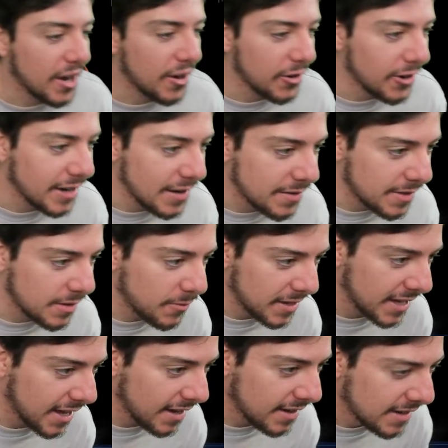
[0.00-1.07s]
to earn everything we
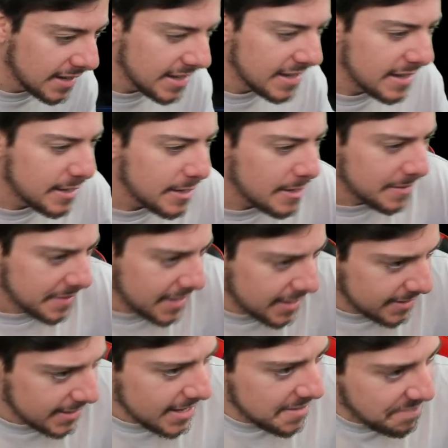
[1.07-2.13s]
get.
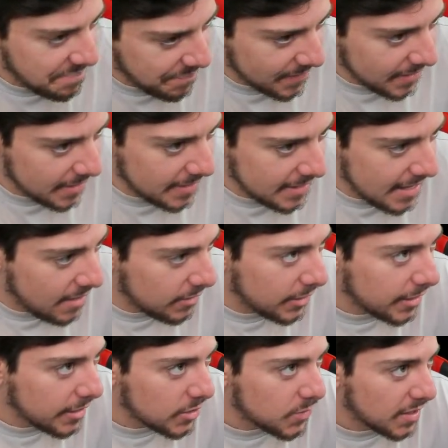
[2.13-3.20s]
And yeah, and now look
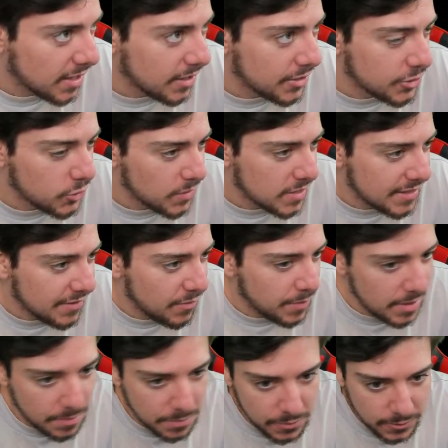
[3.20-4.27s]
at us. We got 127
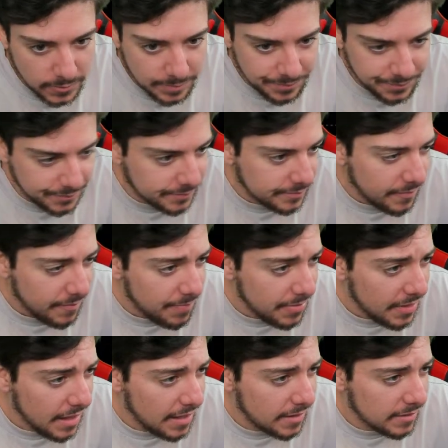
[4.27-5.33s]
people.
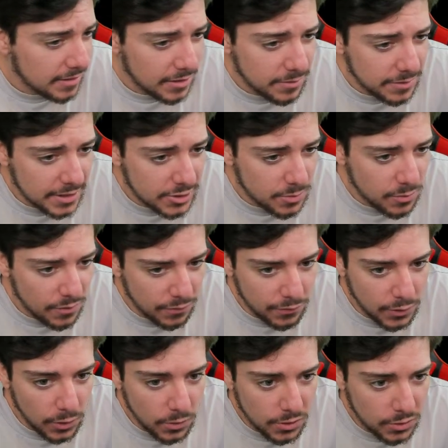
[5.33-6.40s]
And, you know, things are moving
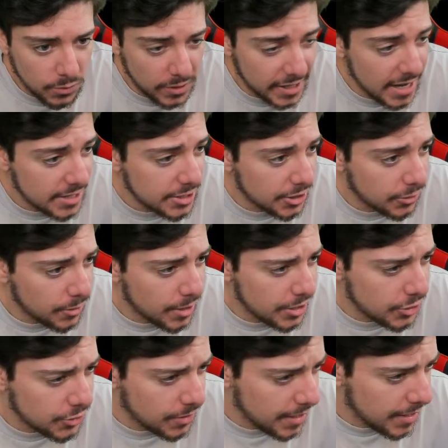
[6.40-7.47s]
forward. We're catching
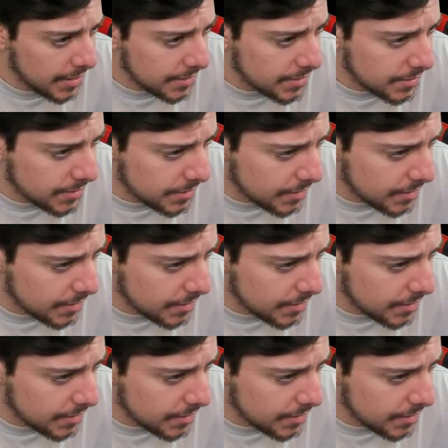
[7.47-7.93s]
great trades.